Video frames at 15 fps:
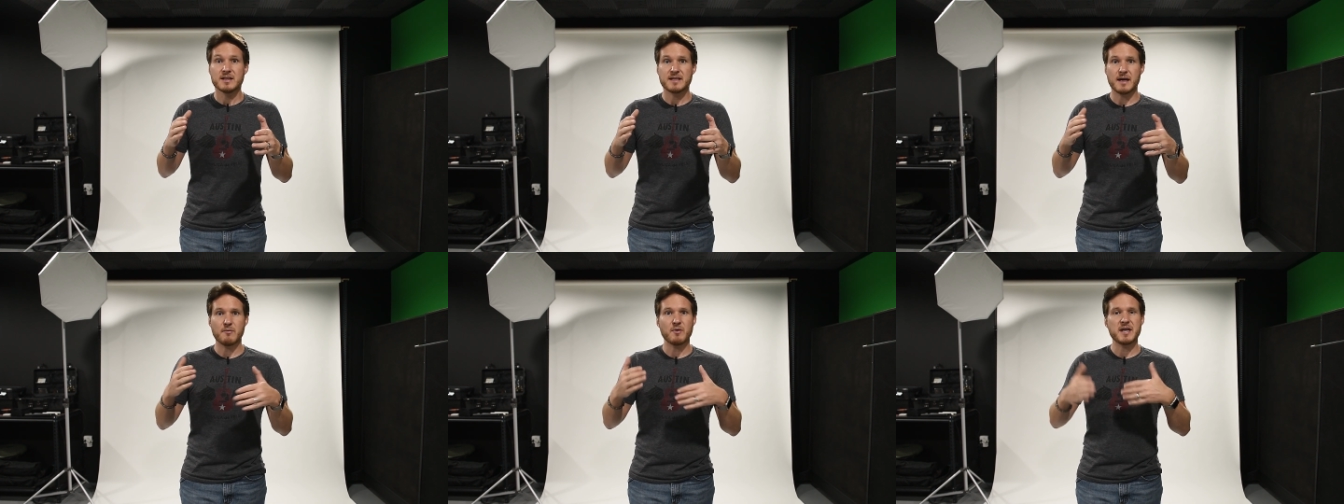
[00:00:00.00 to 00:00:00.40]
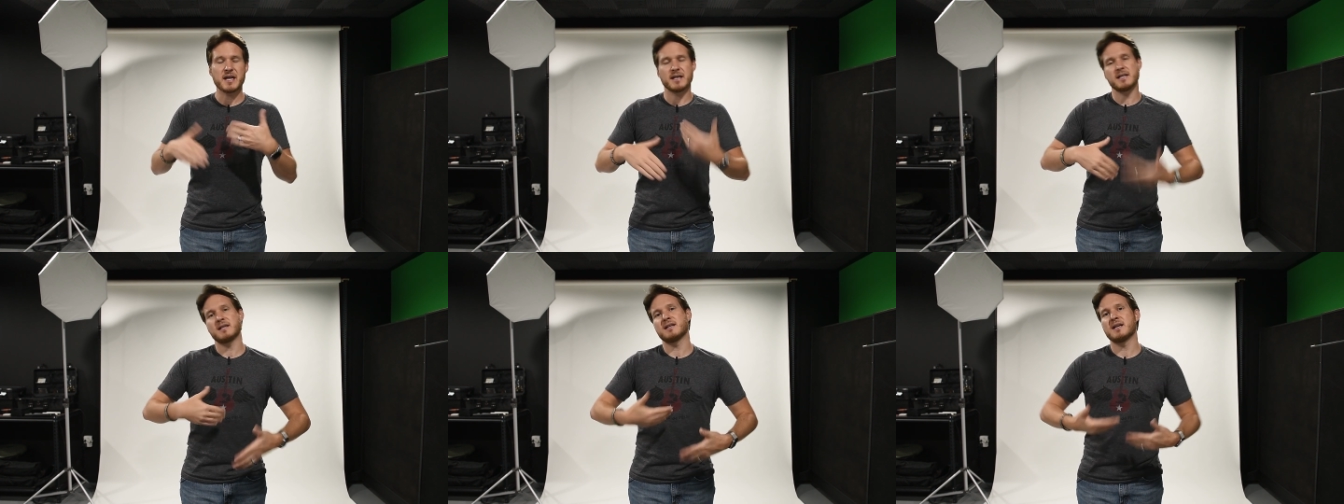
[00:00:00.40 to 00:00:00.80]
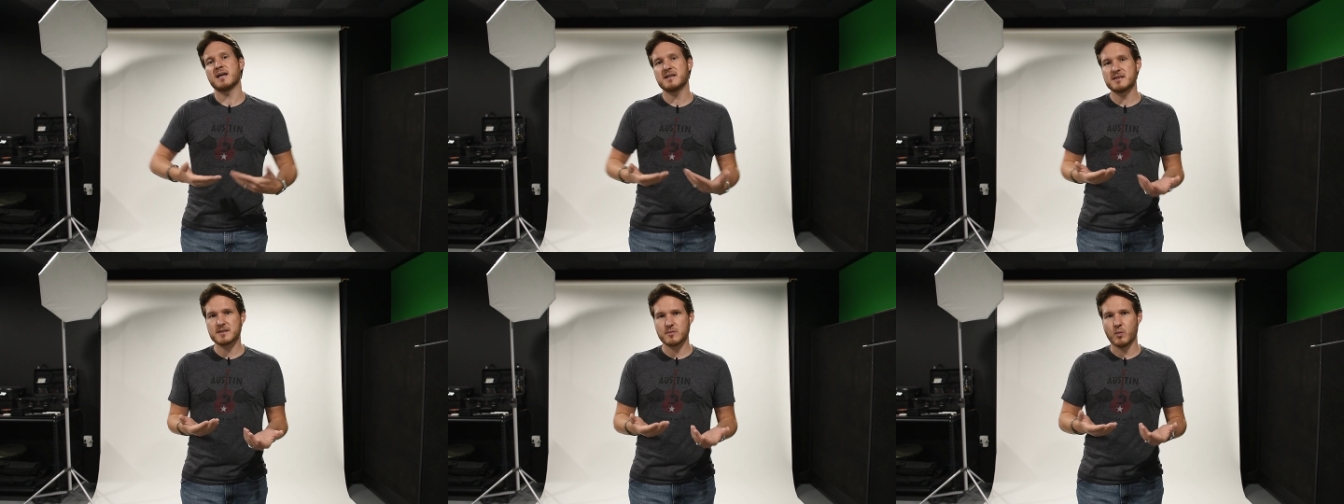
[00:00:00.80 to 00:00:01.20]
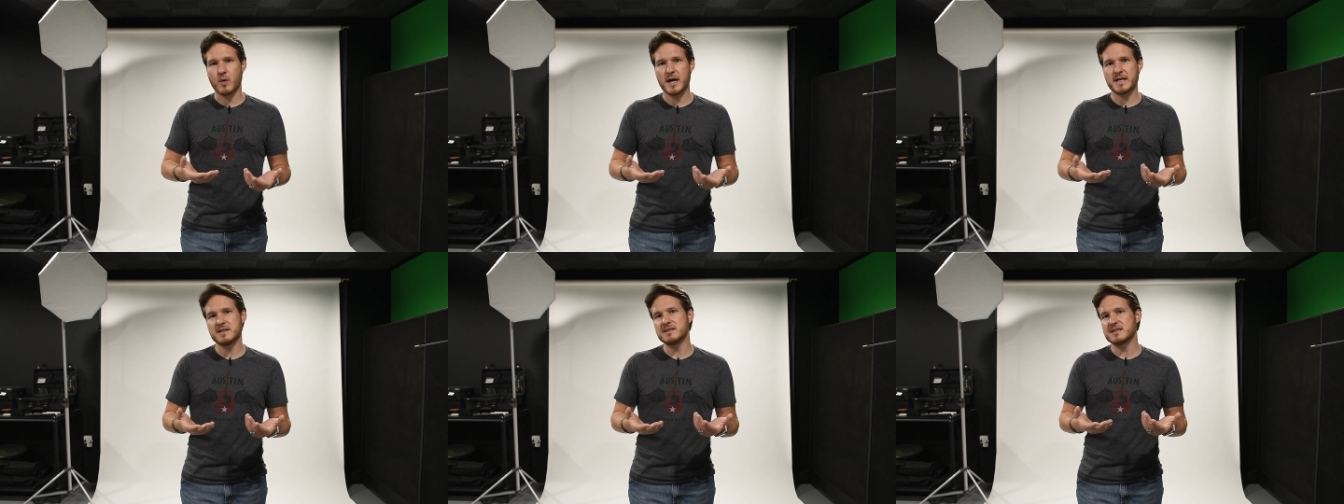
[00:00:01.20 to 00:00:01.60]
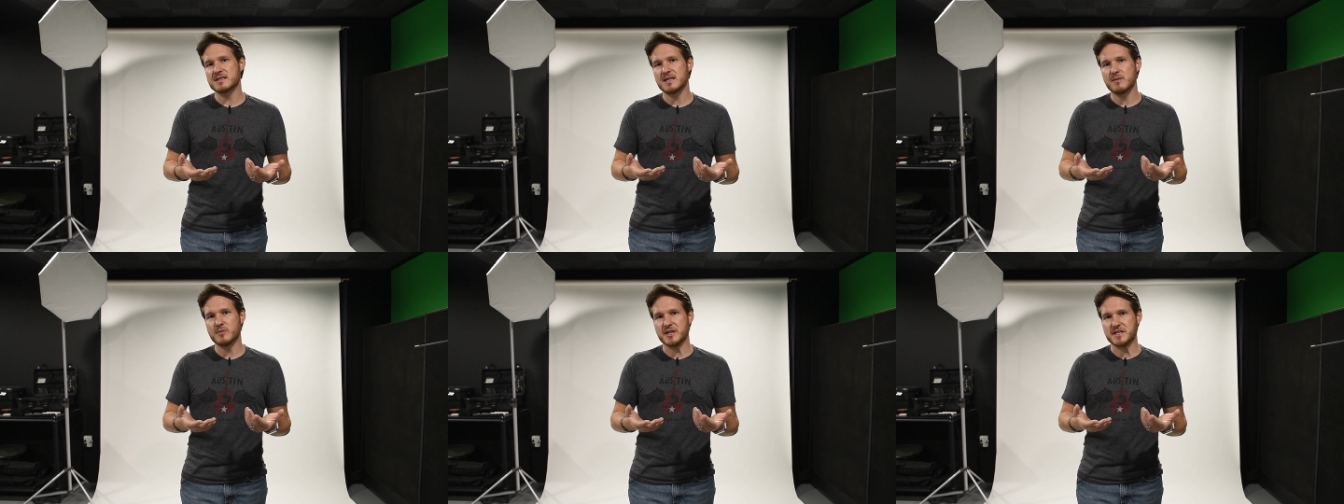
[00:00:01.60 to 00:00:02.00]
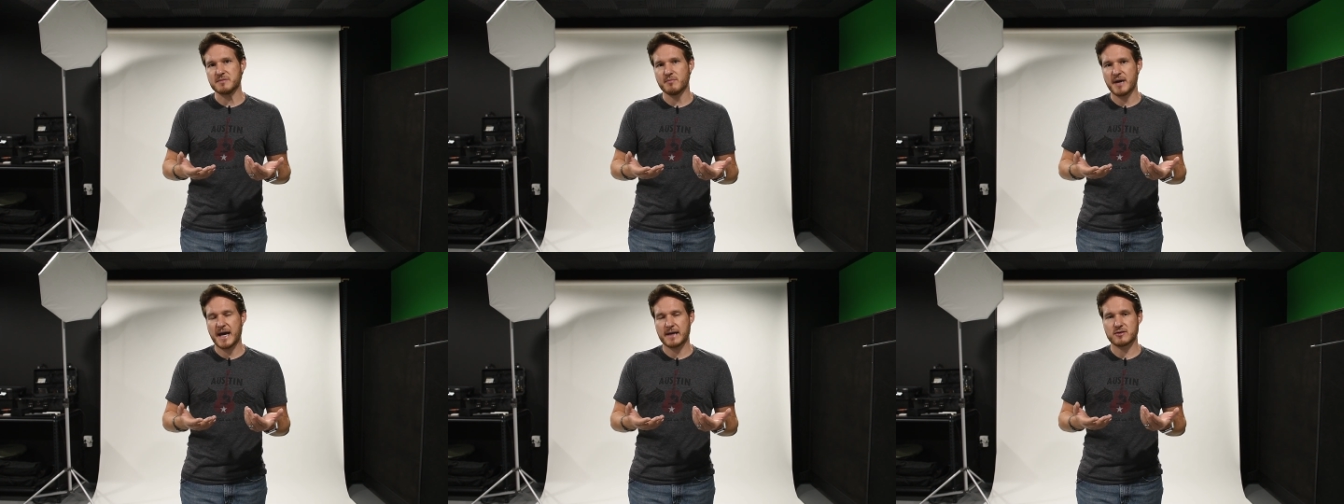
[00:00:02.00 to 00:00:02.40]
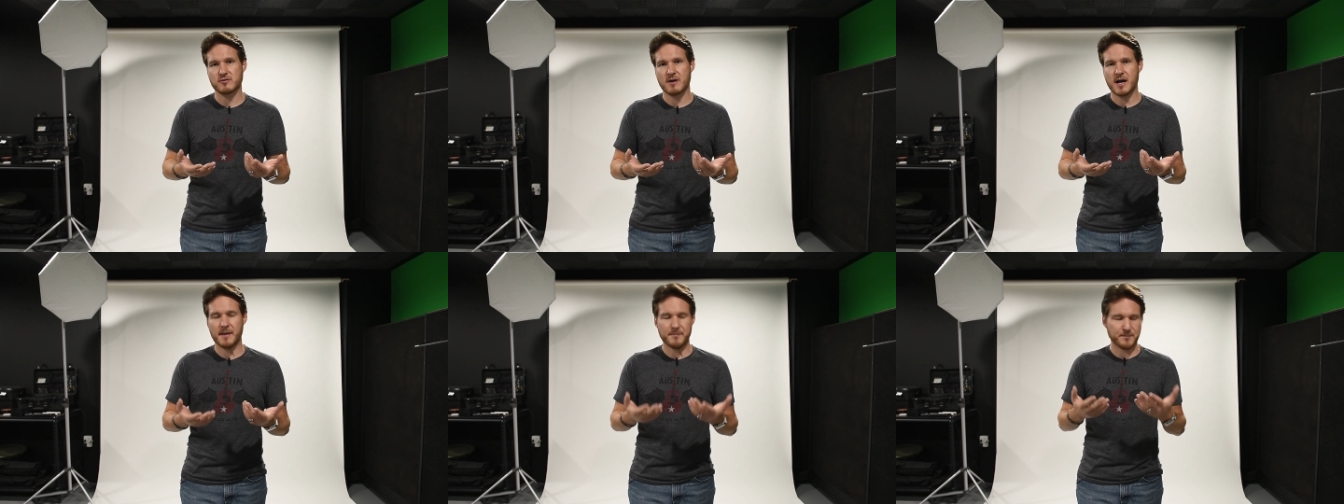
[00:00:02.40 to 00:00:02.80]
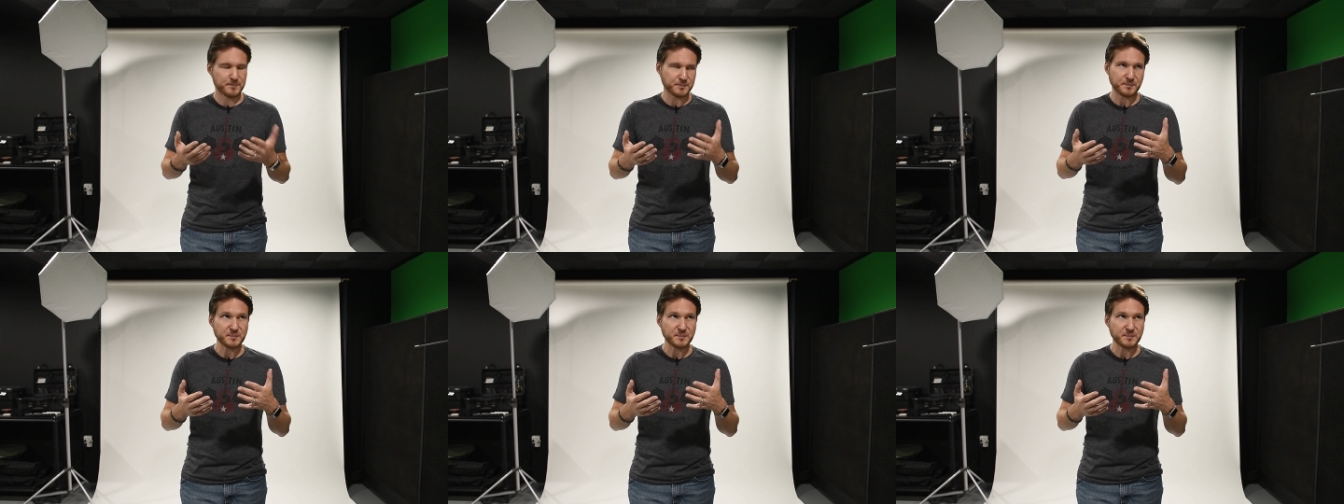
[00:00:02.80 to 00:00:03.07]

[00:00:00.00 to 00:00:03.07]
That way I get a nice white seamless backdrop.